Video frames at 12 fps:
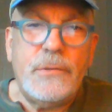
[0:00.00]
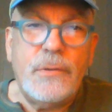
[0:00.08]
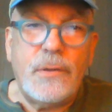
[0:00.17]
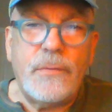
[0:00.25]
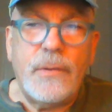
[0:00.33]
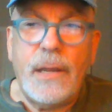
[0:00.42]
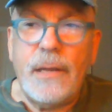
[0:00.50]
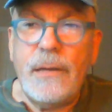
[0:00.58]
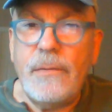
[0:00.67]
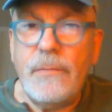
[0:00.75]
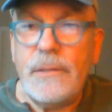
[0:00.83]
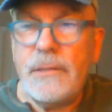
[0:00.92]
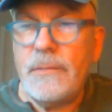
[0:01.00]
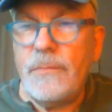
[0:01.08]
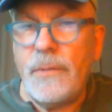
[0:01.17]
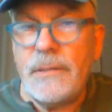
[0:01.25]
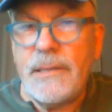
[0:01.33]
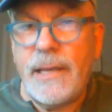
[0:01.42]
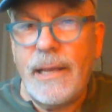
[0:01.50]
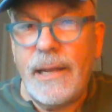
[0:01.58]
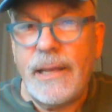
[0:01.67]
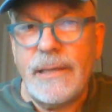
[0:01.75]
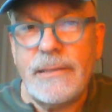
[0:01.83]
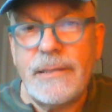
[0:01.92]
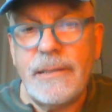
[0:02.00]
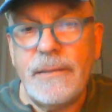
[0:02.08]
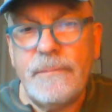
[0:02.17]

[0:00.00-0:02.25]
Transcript: sort of read. What what's killing us?